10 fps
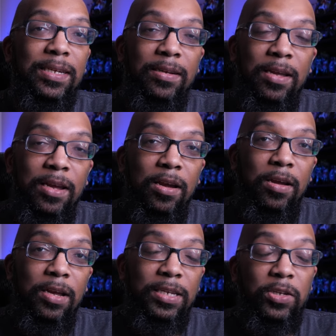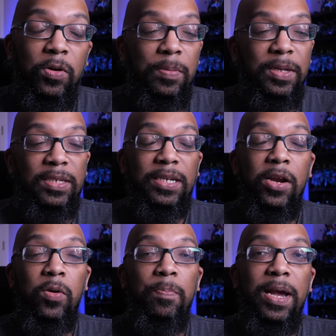it? Is it going to be the
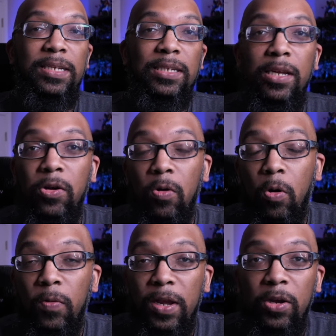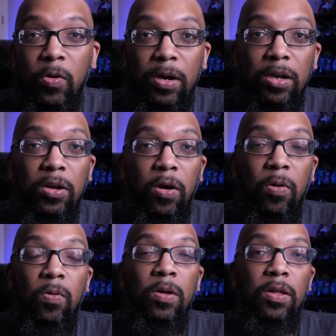standard bed slinger, or are they going to
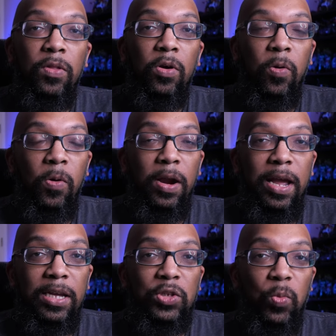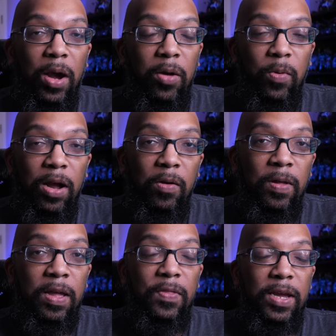go the core X Y route
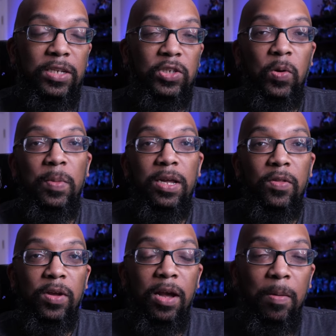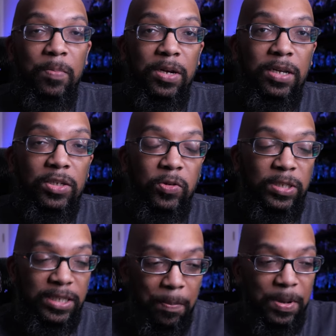that so many other companies are
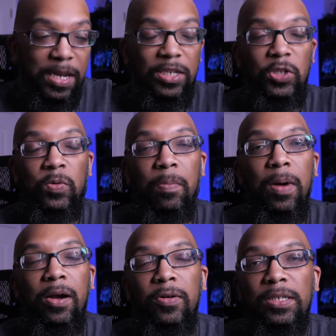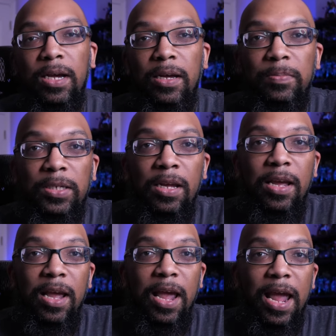stepping into the modern times
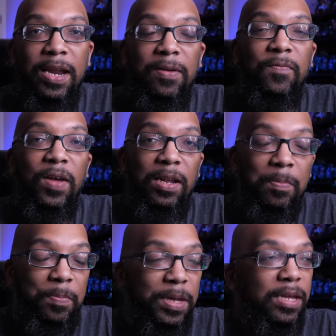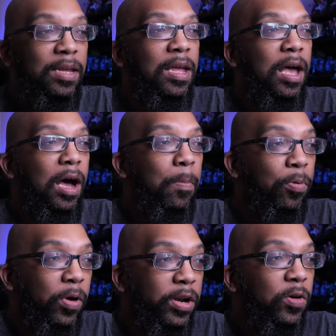and developing a
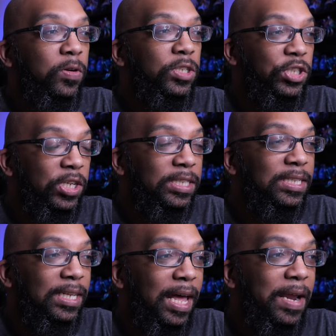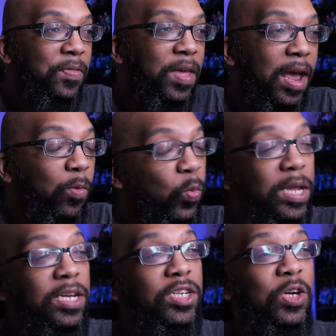printer just like that?
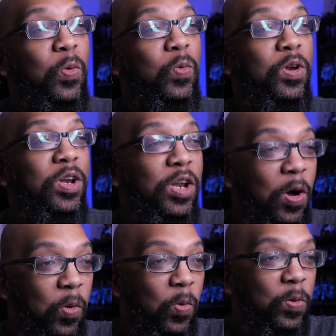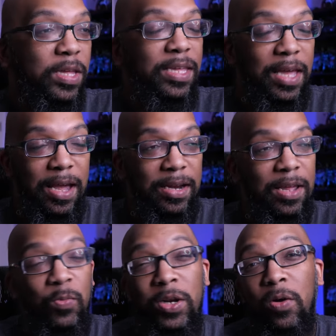We don't know yet,
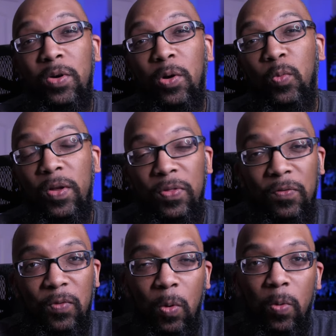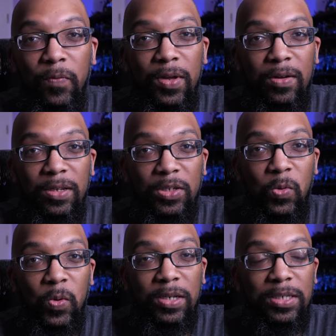and we don't know when the full reveal is
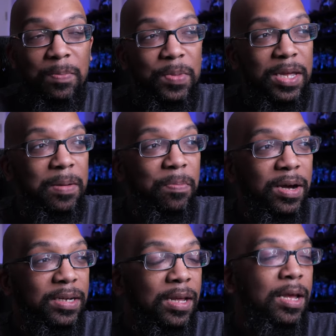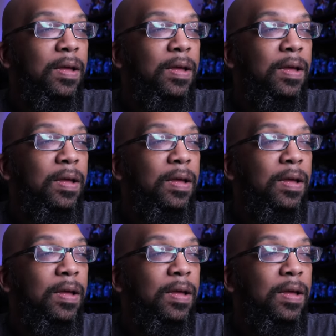going to be, but